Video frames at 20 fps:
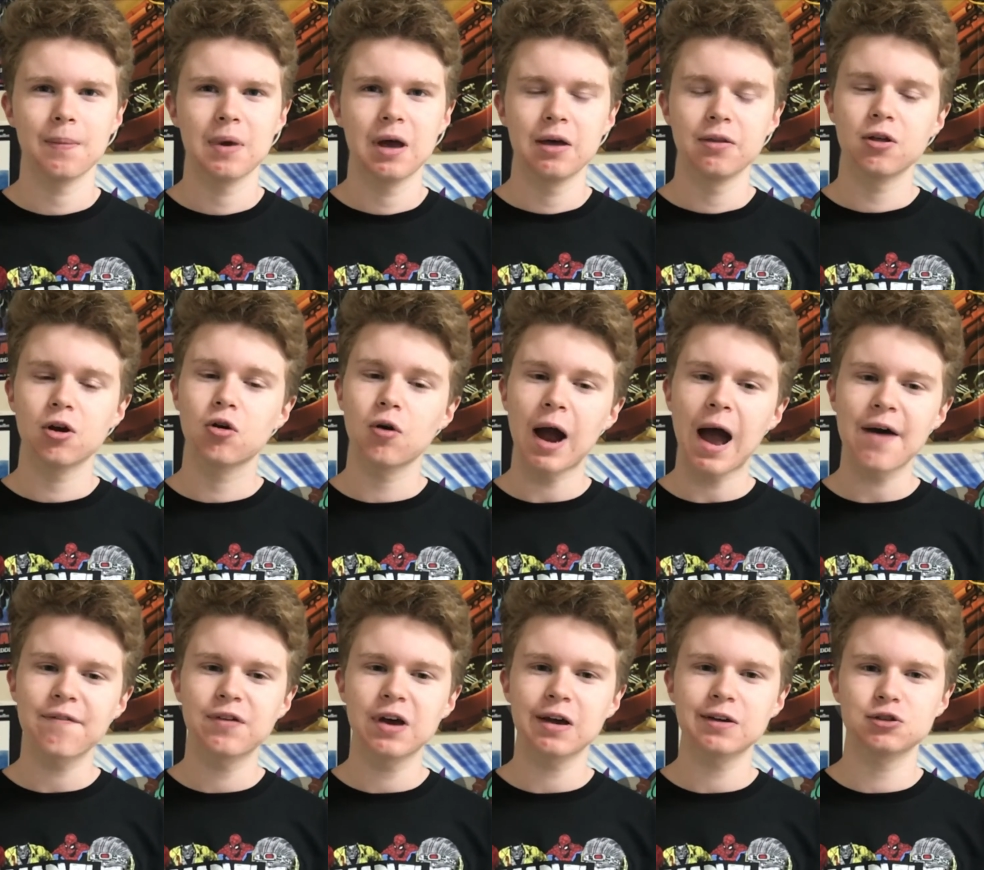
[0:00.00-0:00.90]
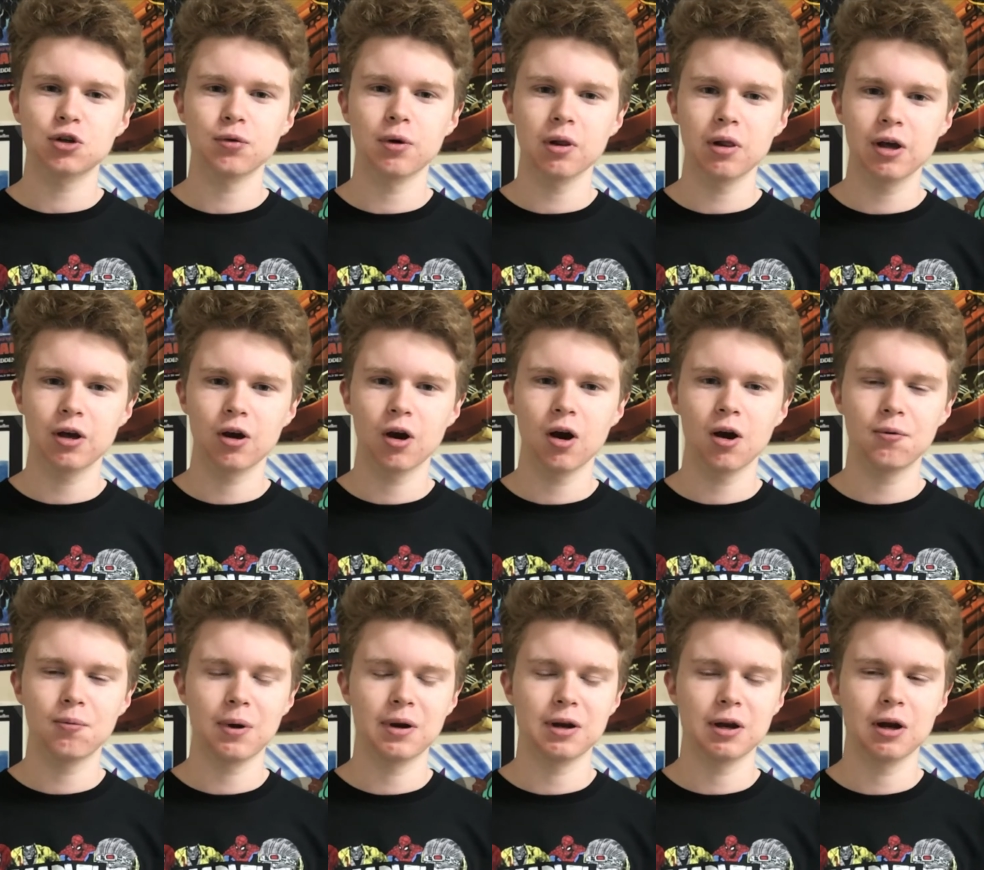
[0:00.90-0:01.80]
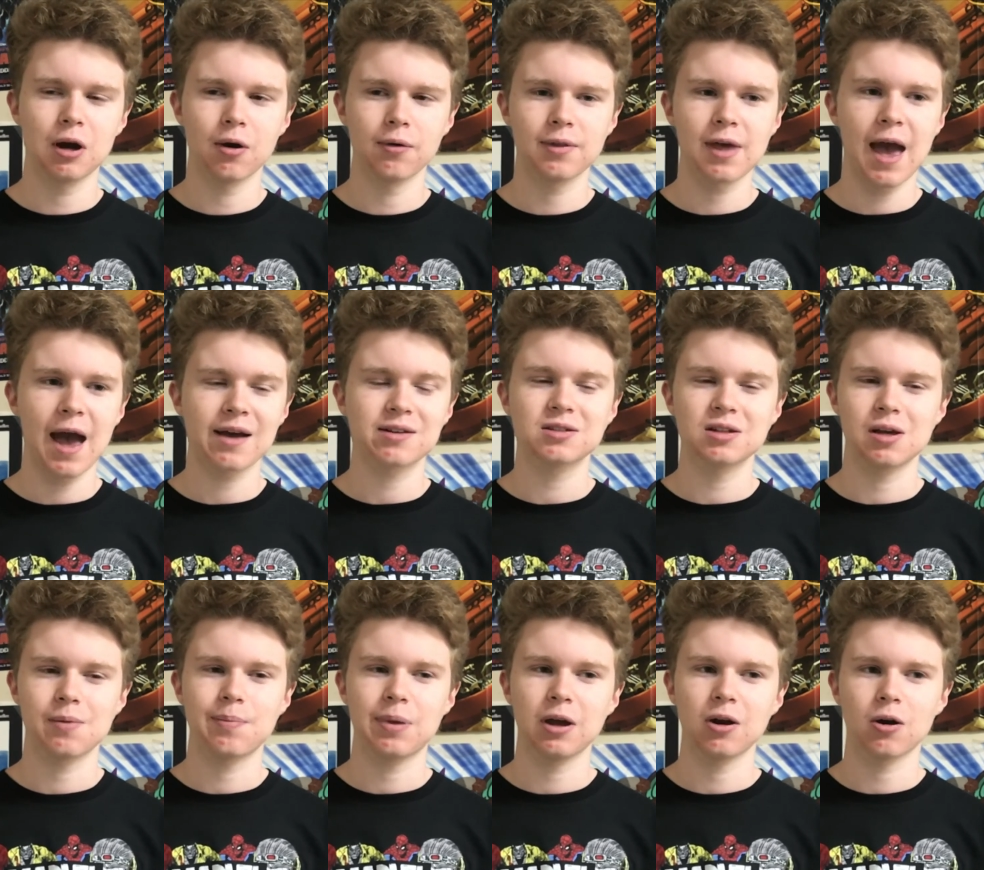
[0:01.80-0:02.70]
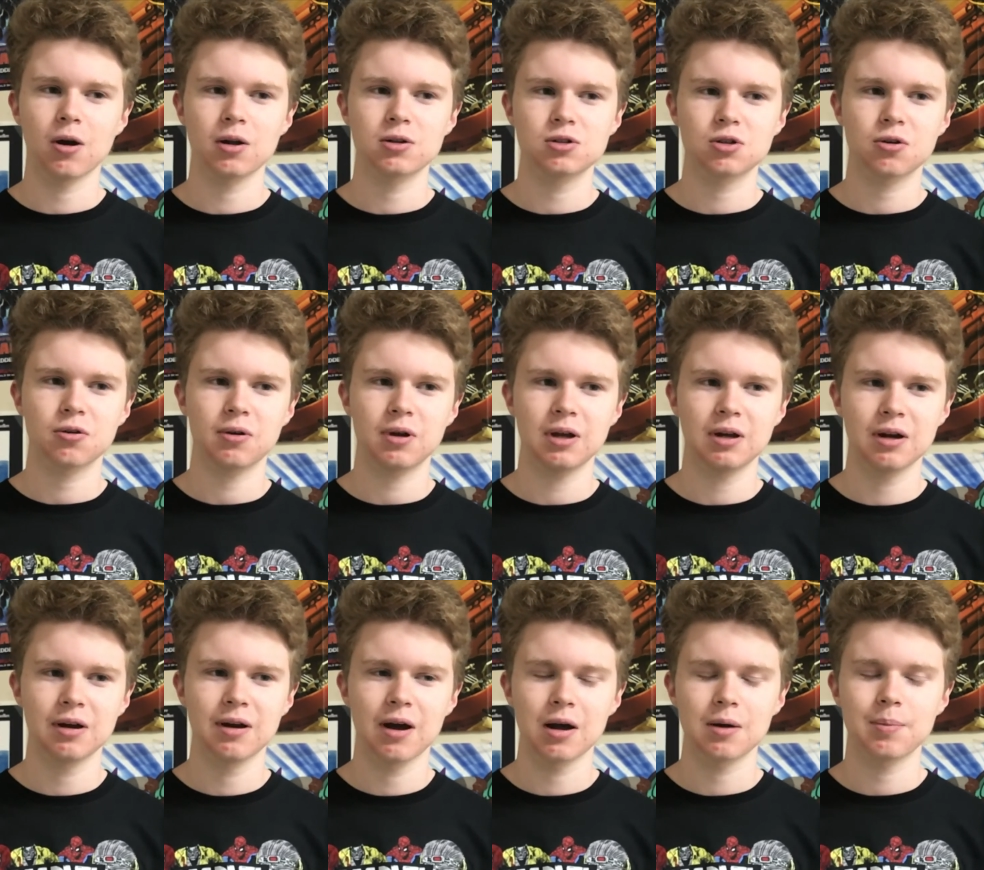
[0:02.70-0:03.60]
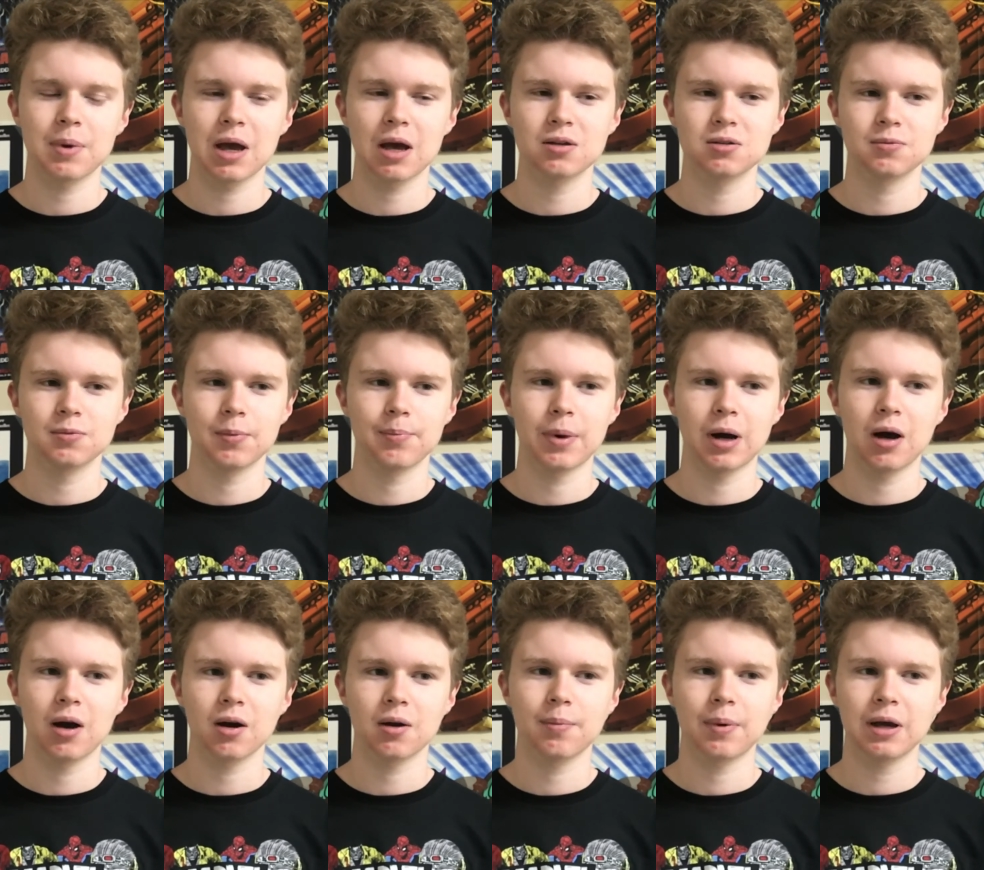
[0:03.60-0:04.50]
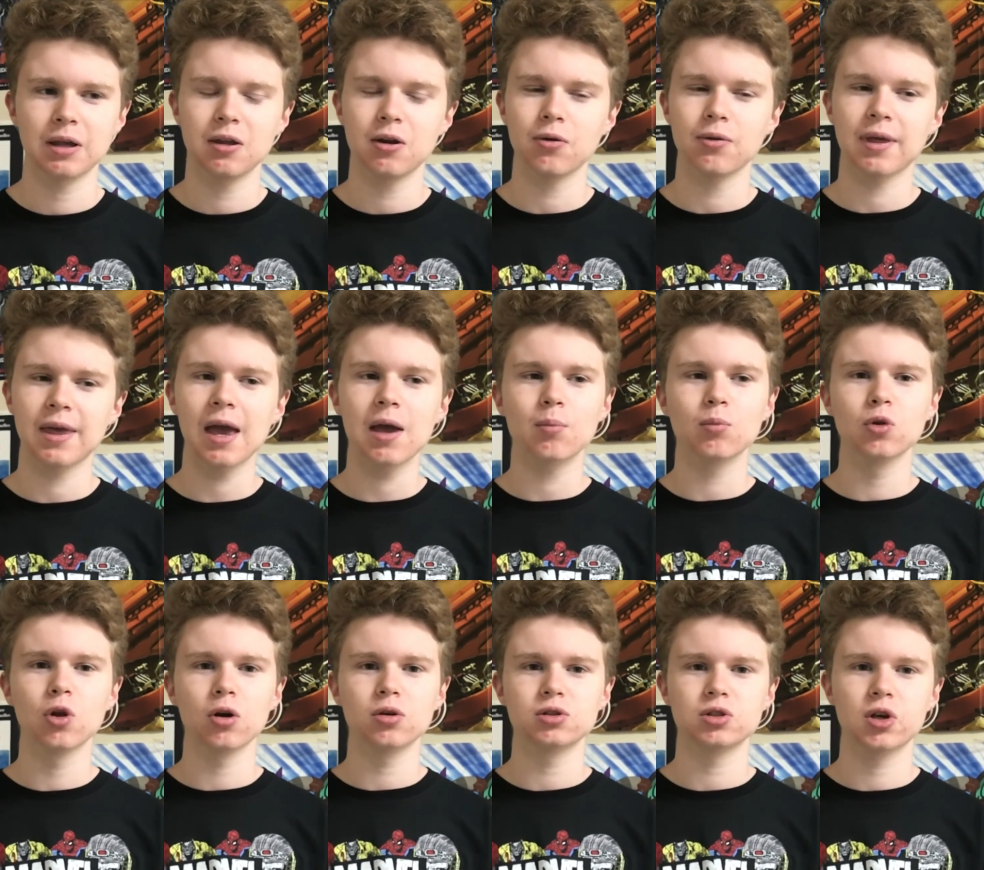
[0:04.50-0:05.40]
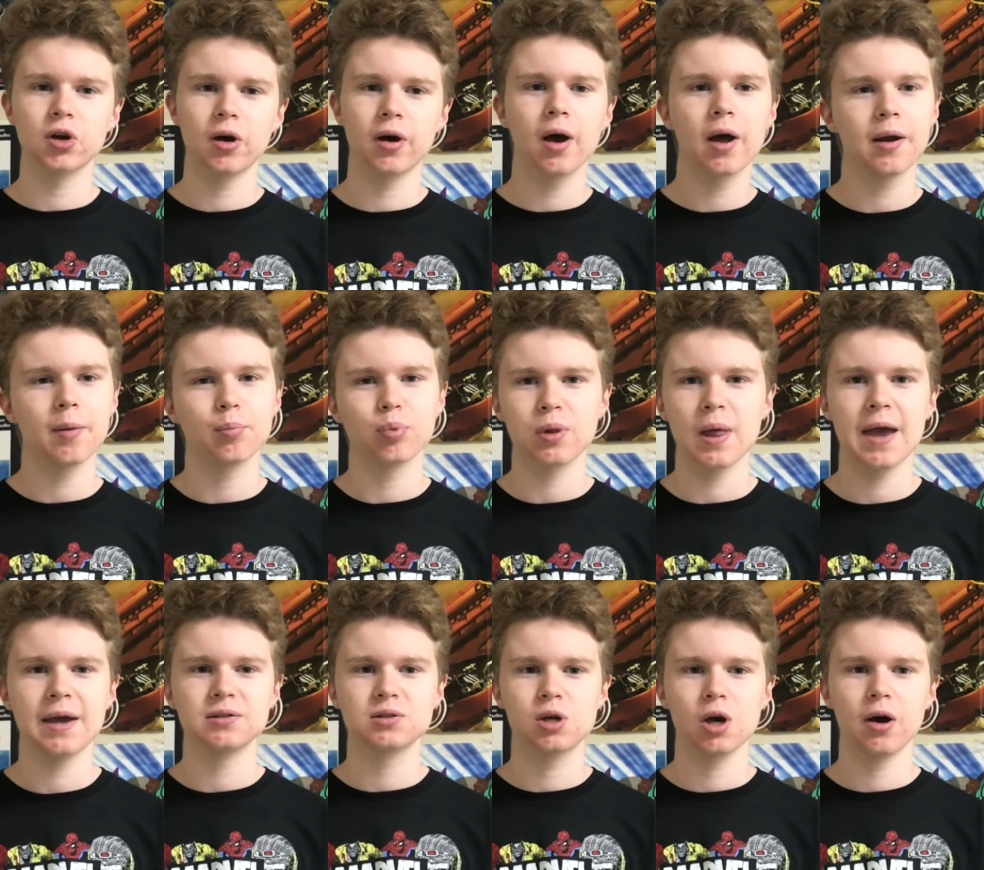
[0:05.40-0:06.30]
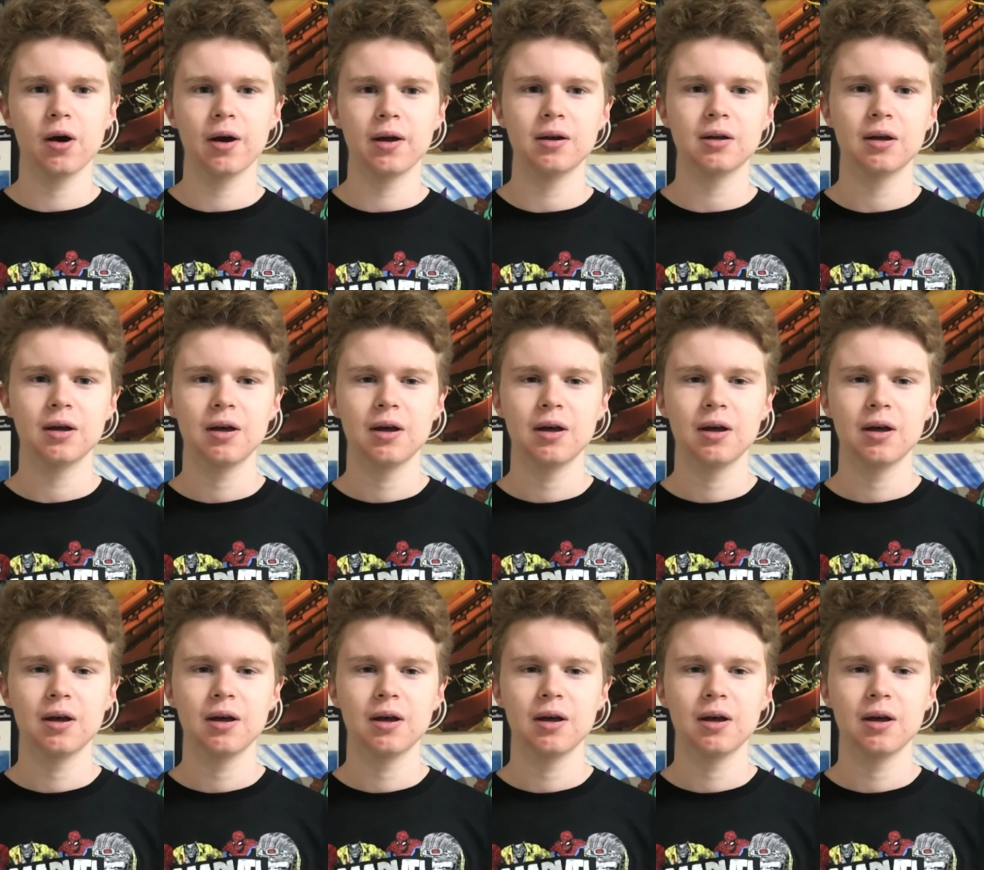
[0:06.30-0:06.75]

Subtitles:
The graphics are really good when, you know, they actually appear on screen and not because of a bug. But, you know, the game looks good, it plays good.